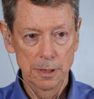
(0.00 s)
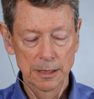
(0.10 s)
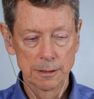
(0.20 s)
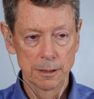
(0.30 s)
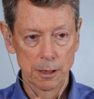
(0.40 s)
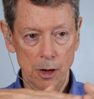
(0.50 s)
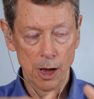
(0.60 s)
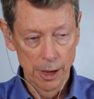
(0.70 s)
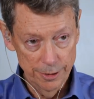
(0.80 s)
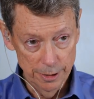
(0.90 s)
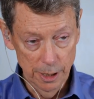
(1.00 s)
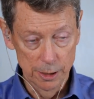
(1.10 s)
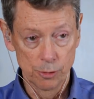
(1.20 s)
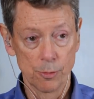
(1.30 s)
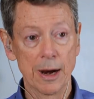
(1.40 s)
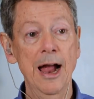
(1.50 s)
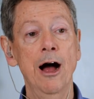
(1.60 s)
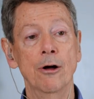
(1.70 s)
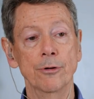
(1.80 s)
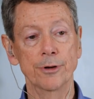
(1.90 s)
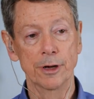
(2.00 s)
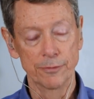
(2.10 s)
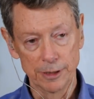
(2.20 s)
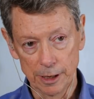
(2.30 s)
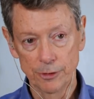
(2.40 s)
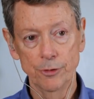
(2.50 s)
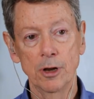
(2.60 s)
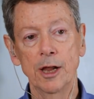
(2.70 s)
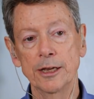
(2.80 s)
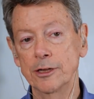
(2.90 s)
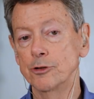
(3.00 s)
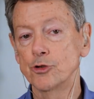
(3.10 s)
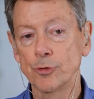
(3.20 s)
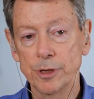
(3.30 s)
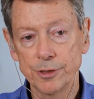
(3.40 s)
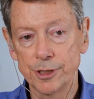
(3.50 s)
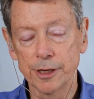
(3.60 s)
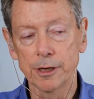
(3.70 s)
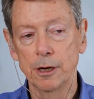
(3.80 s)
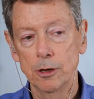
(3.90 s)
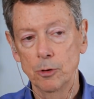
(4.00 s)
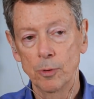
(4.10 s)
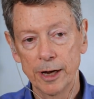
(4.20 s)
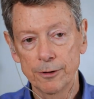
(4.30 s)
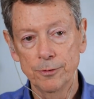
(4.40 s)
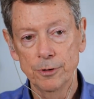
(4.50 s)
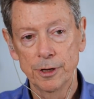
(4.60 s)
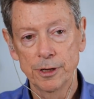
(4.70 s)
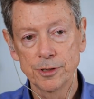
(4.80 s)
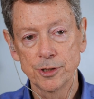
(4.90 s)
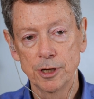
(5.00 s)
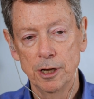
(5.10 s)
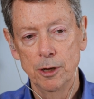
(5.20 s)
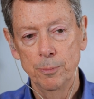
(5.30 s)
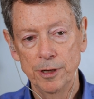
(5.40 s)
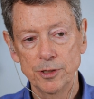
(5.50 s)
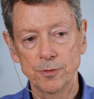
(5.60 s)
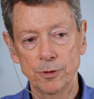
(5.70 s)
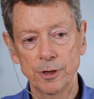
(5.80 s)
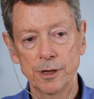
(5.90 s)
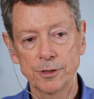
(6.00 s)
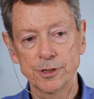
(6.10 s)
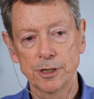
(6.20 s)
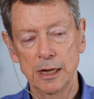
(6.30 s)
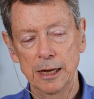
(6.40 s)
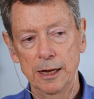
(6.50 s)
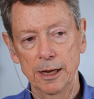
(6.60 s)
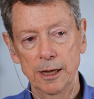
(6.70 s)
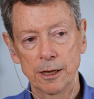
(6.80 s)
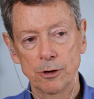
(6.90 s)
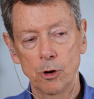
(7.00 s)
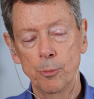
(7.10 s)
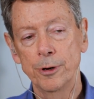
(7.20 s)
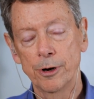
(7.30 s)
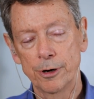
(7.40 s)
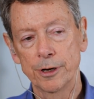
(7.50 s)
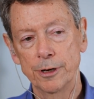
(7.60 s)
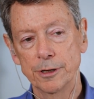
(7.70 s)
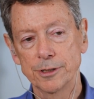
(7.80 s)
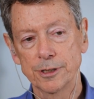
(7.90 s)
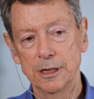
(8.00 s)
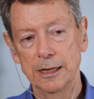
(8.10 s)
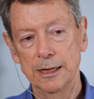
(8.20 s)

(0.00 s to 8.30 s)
In on a ground of an underlying intrinsic wakefulness, peacefulness, and open heartedness.